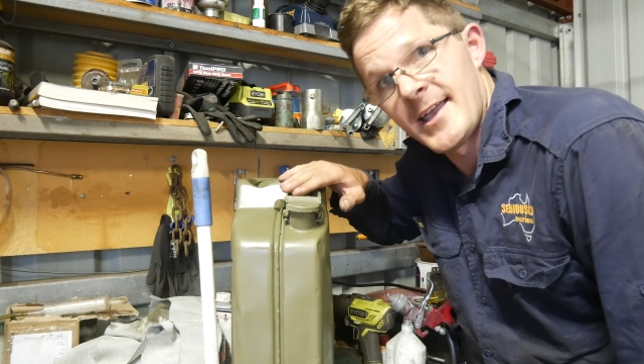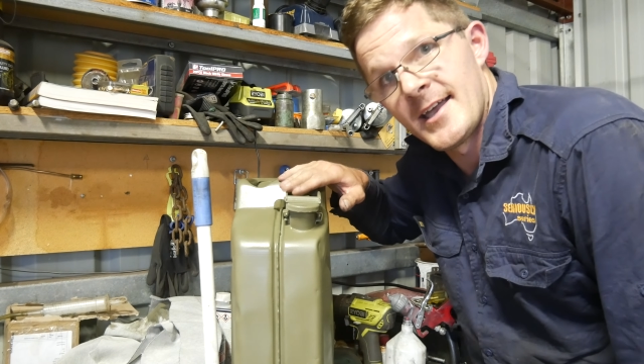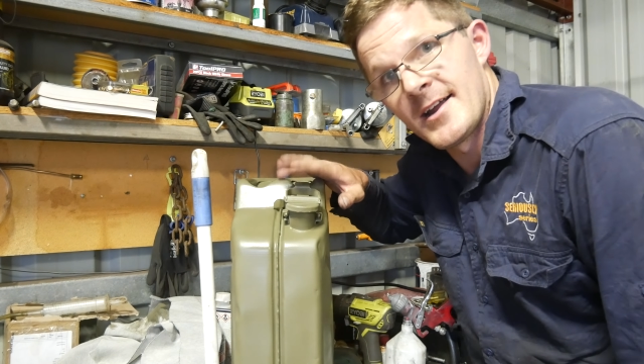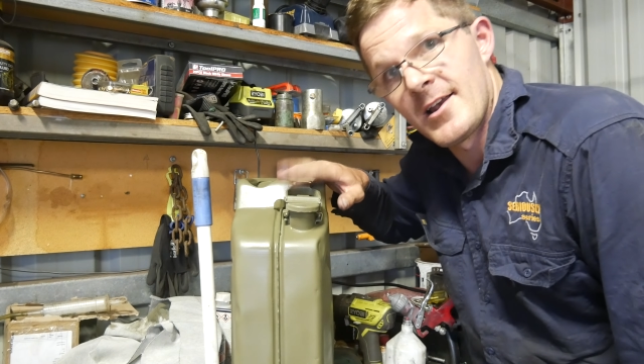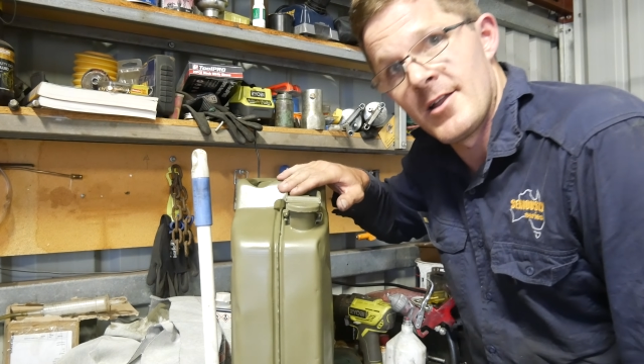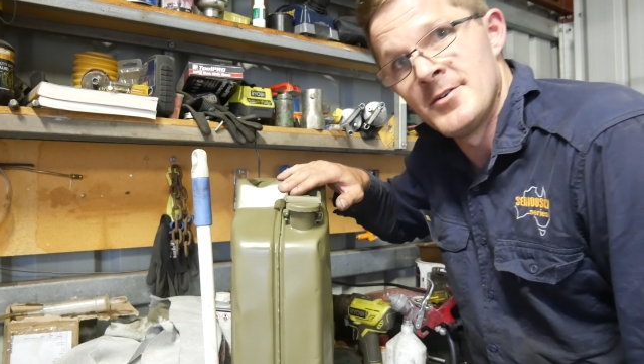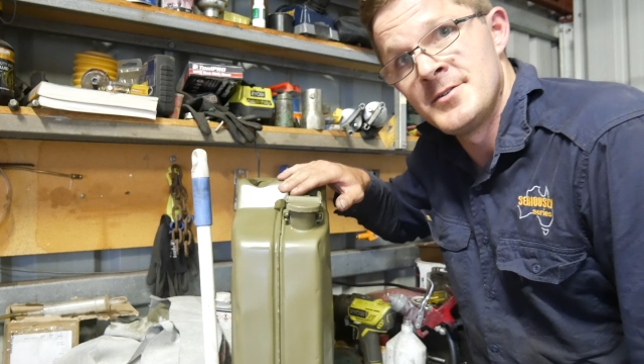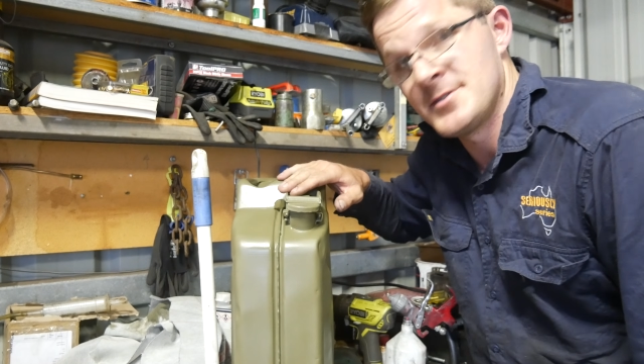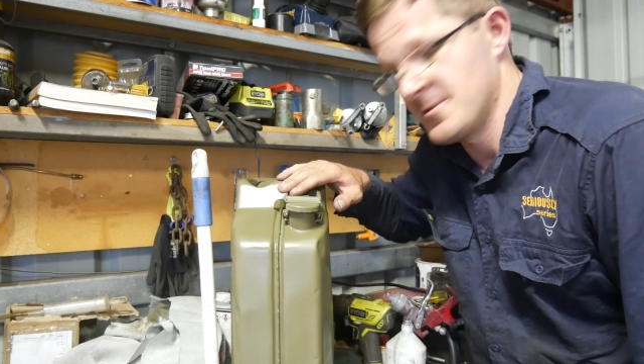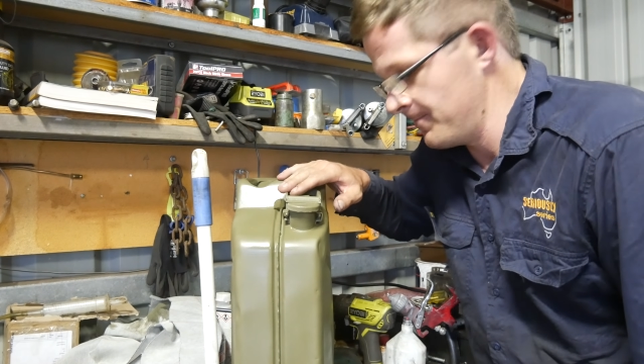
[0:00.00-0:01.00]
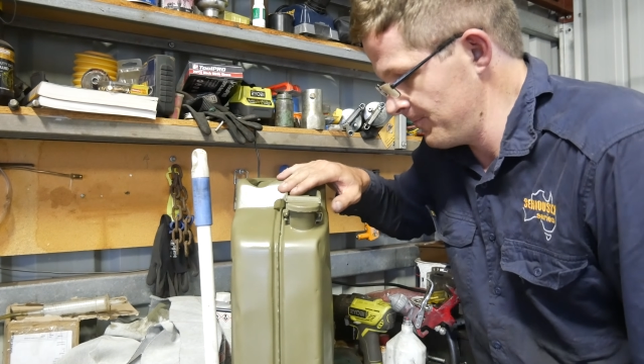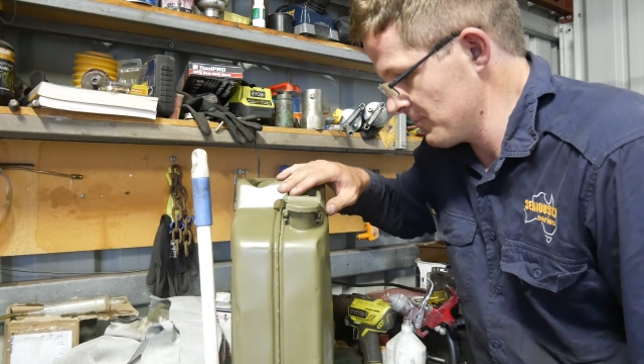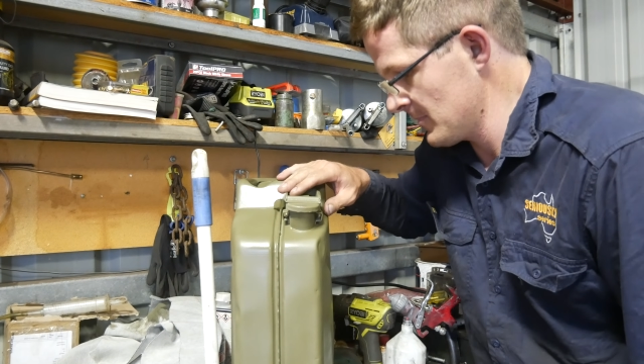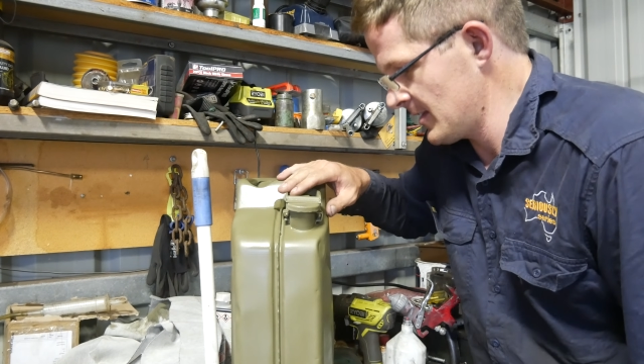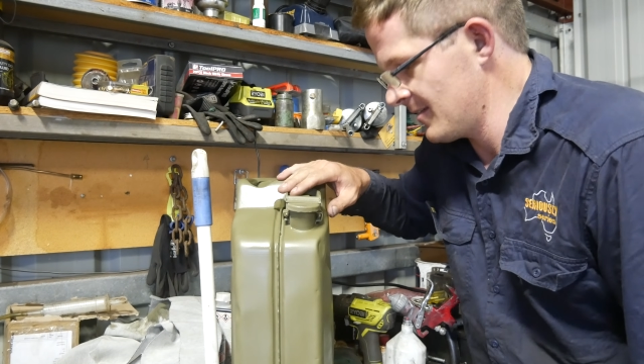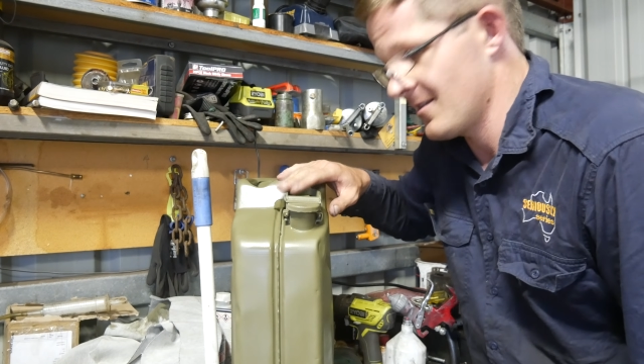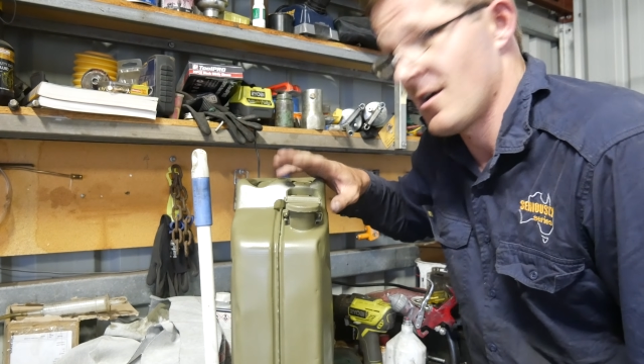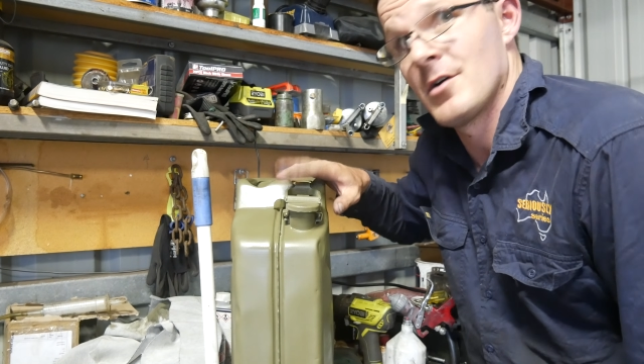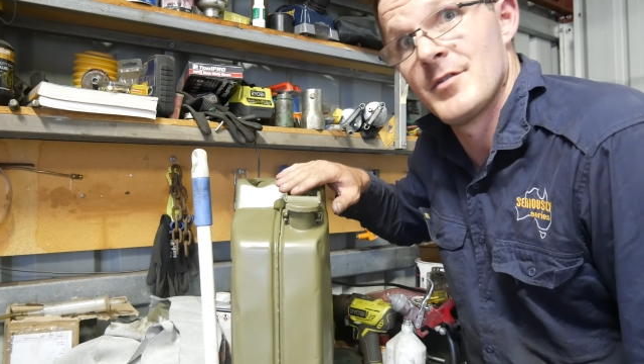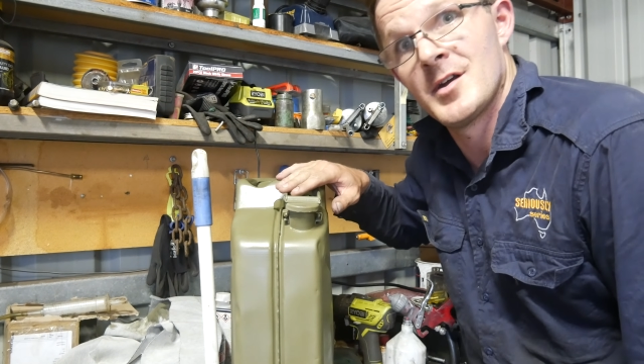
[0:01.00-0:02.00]
can closed
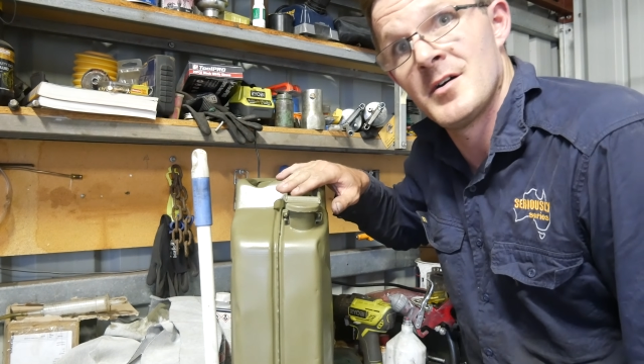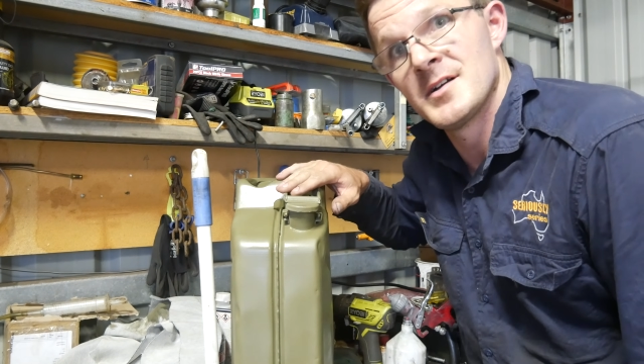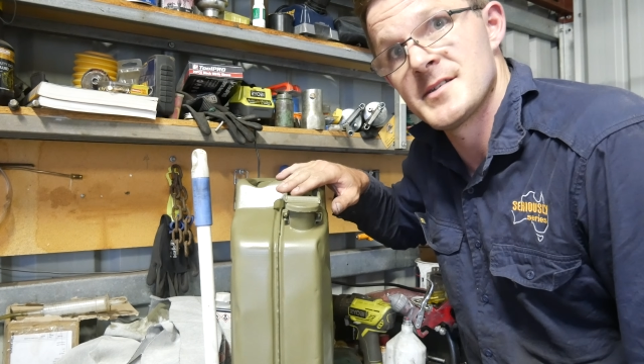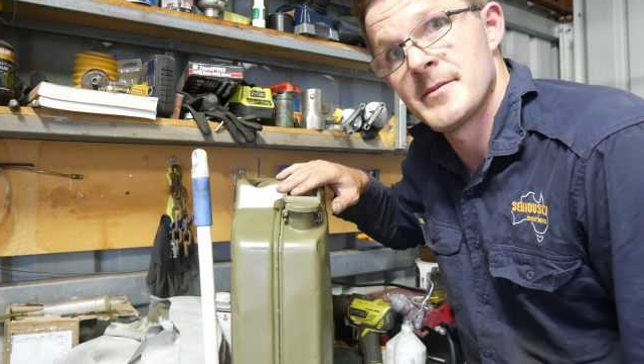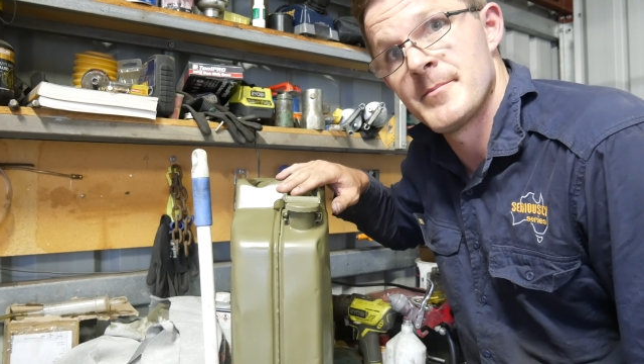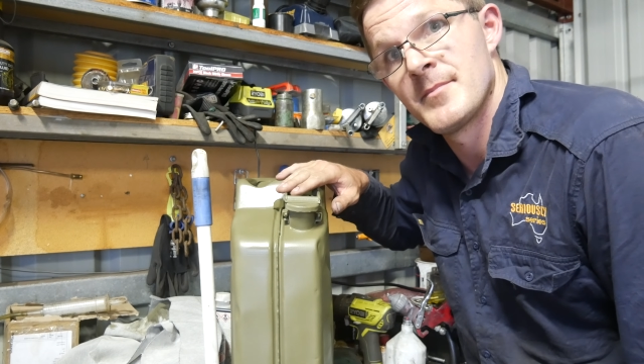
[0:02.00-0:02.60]
overnight,